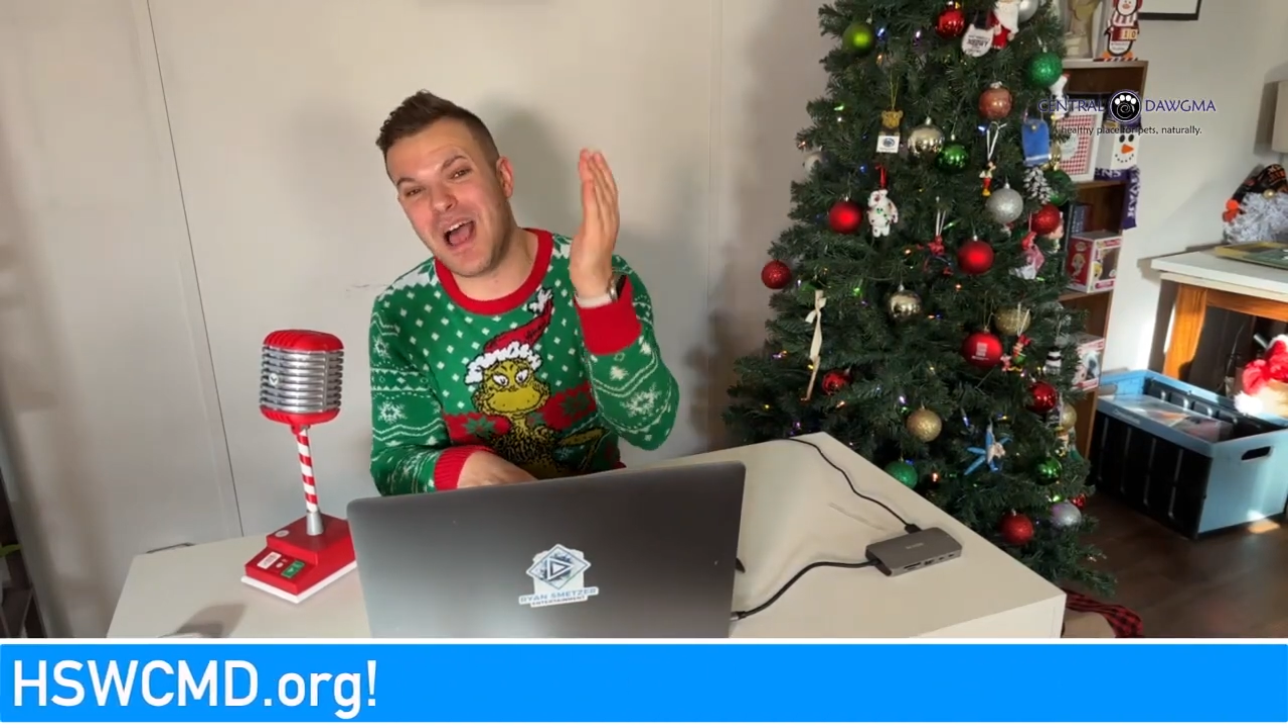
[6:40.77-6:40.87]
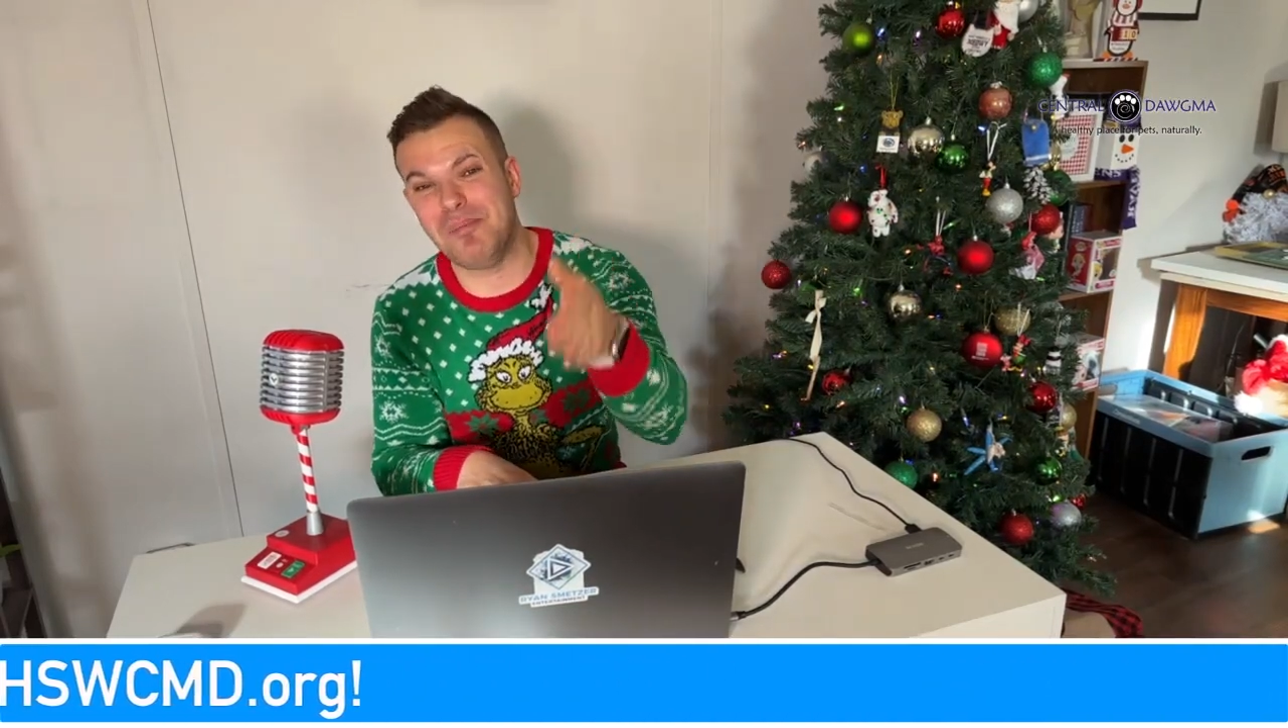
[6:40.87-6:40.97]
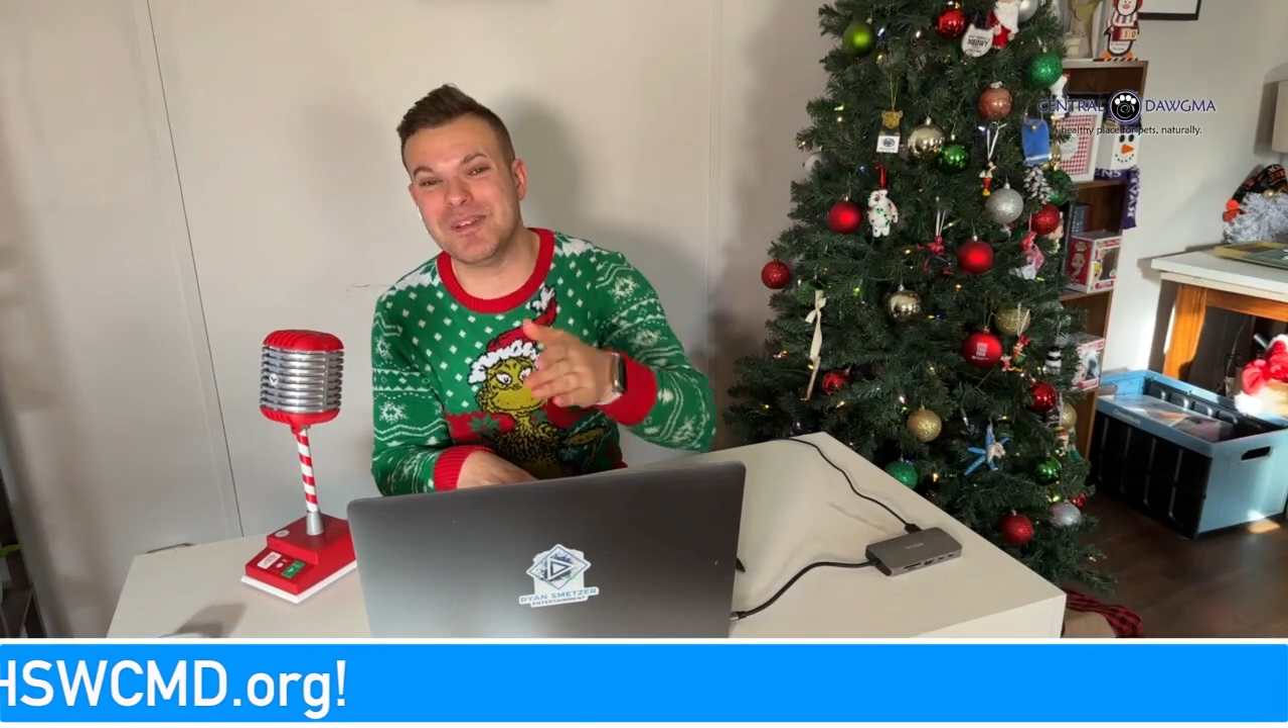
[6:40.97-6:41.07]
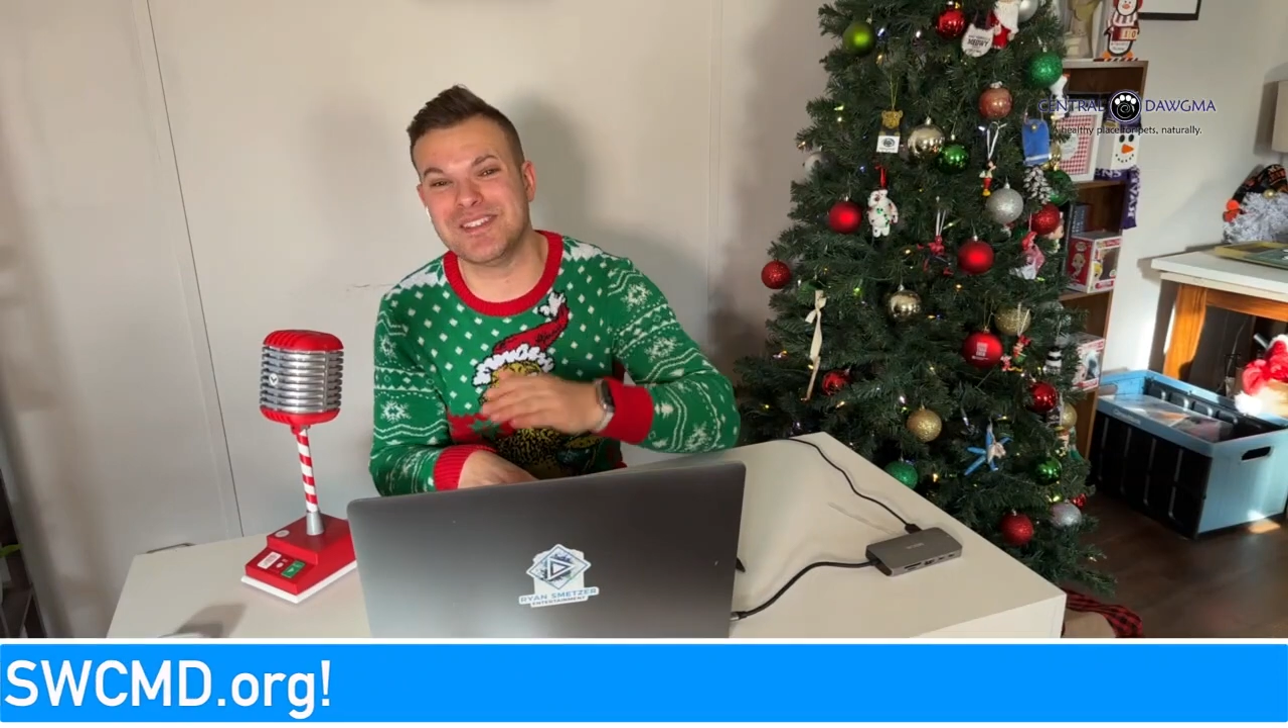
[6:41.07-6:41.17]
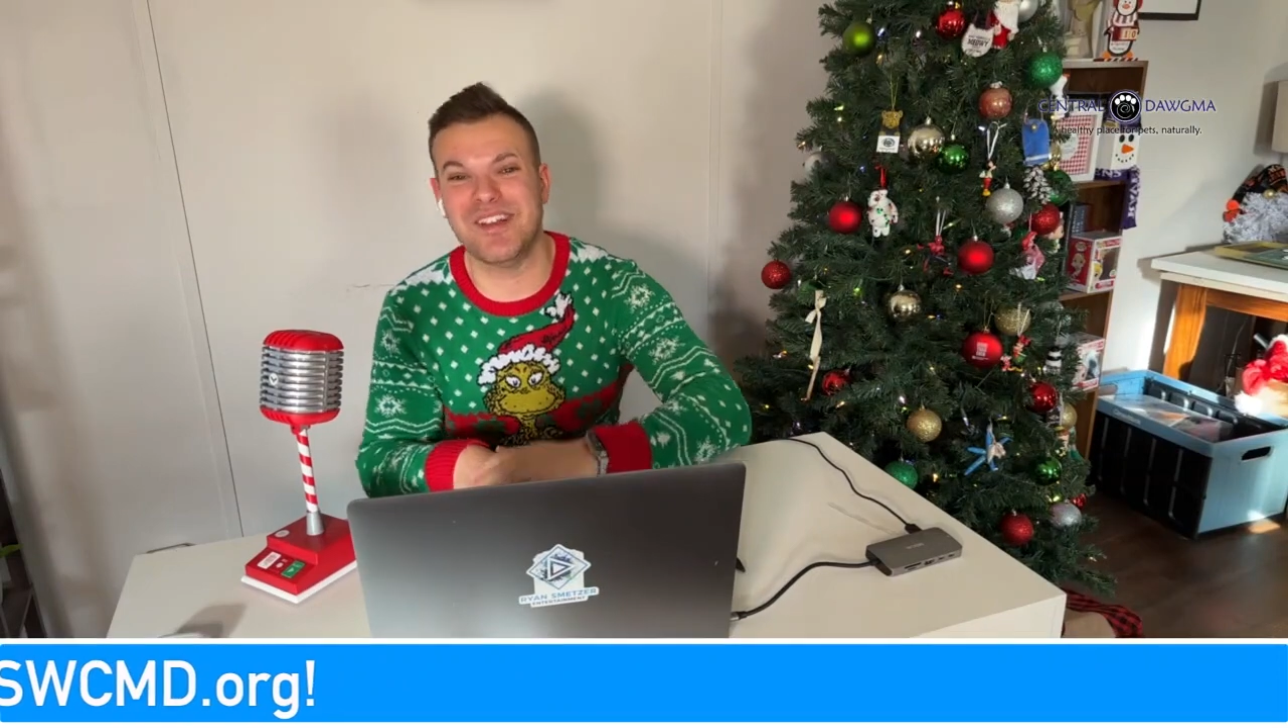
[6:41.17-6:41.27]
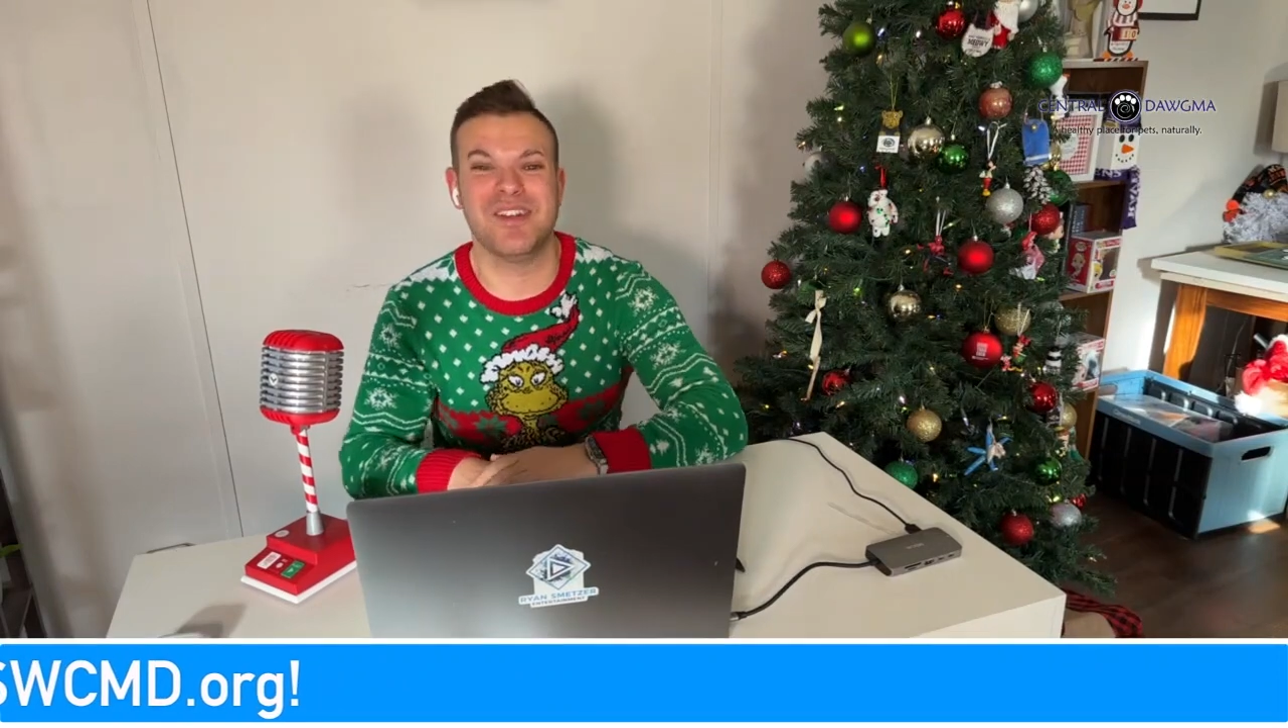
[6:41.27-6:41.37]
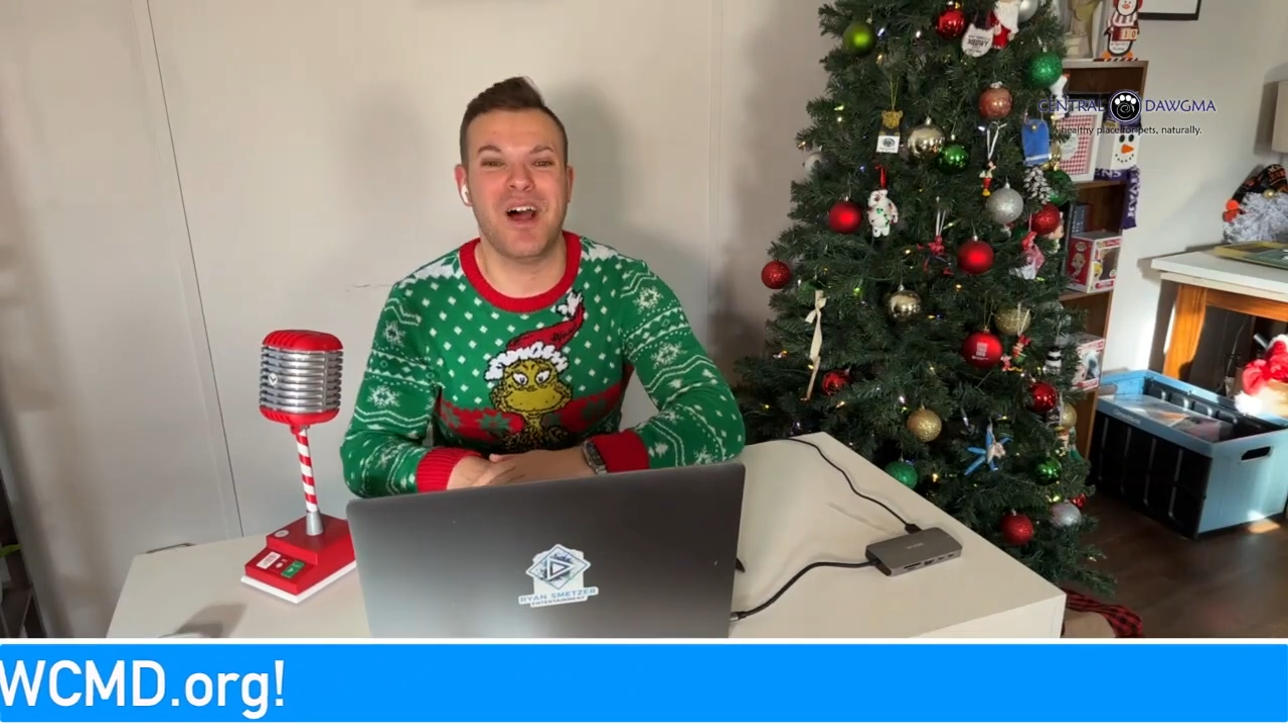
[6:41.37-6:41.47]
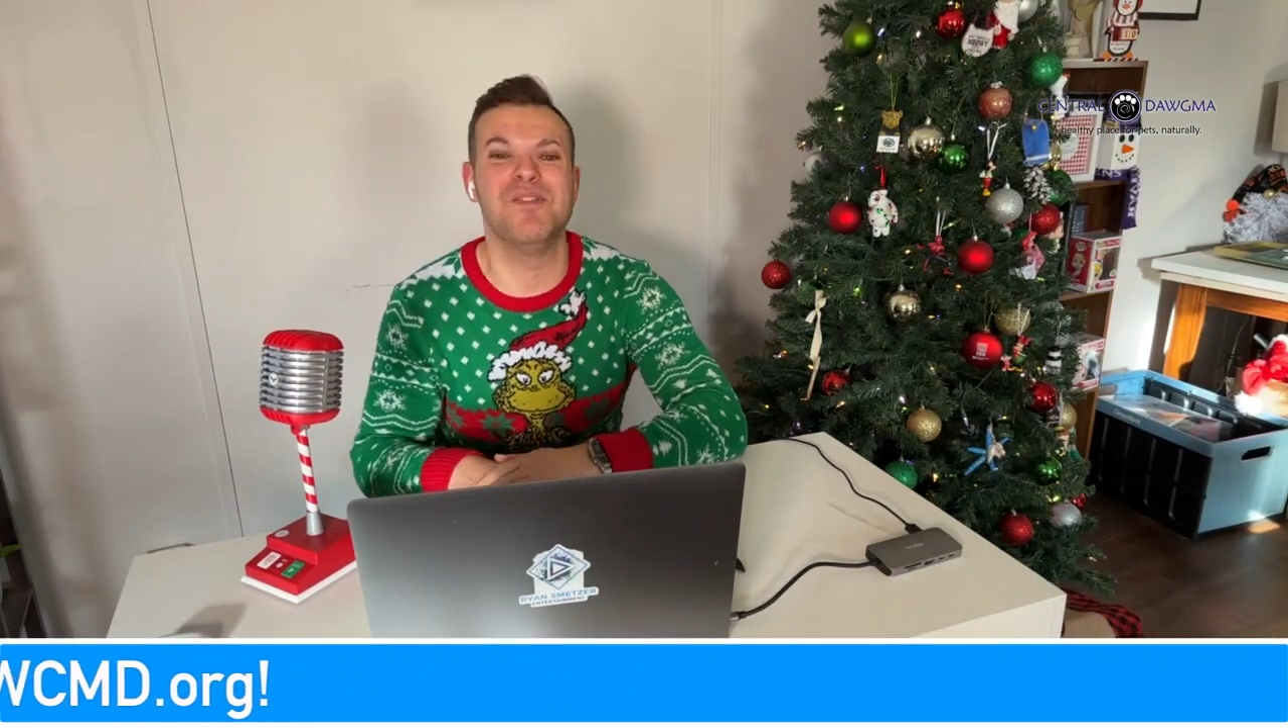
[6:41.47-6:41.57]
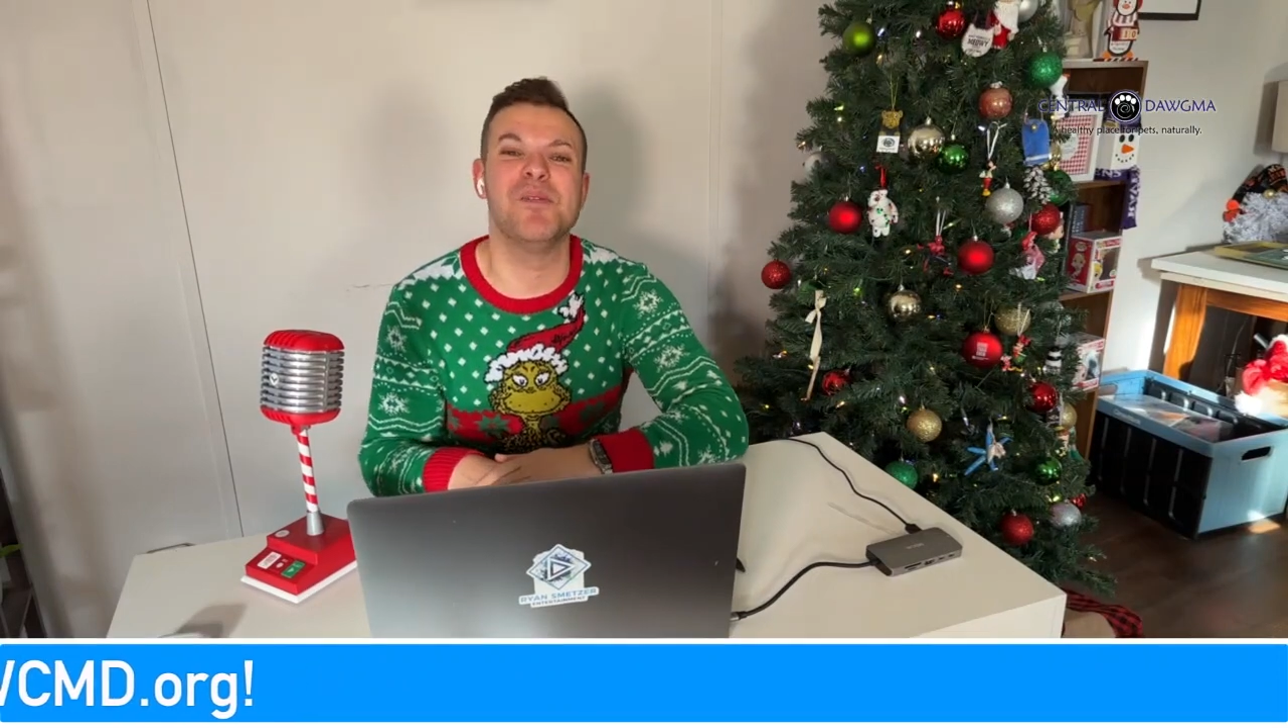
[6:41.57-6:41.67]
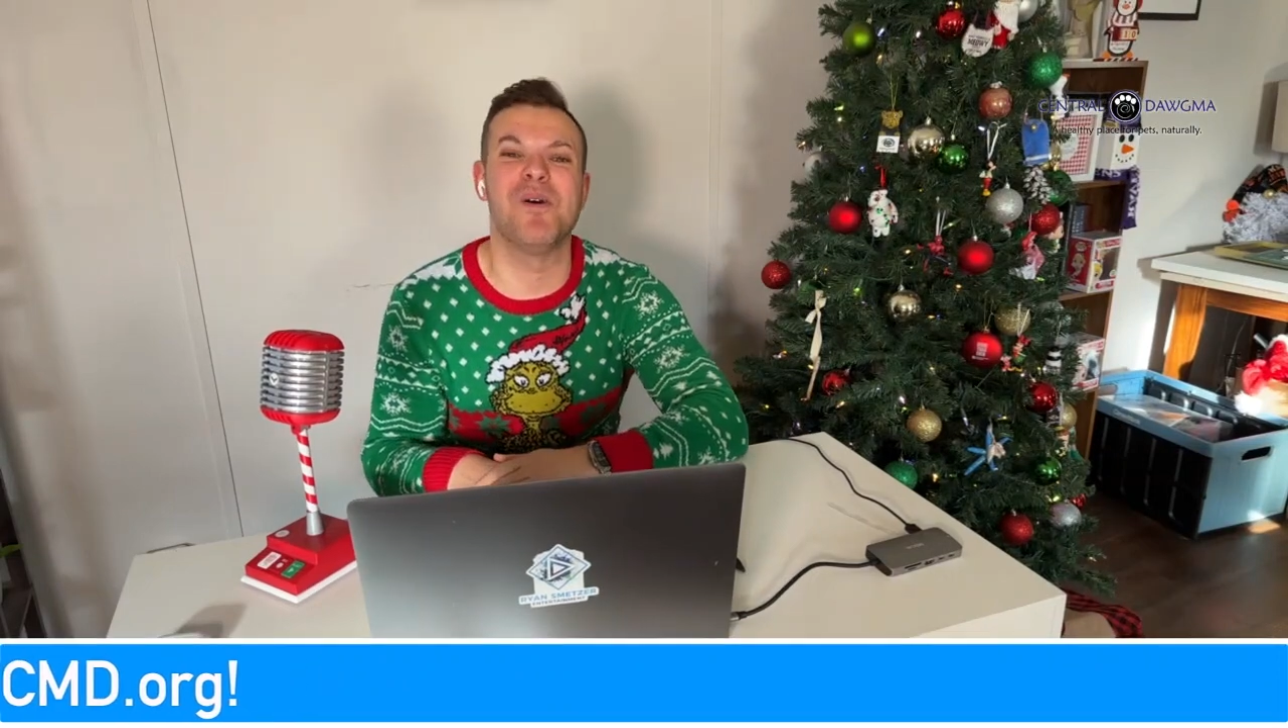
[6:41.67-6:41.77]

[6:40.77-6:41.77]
episode of the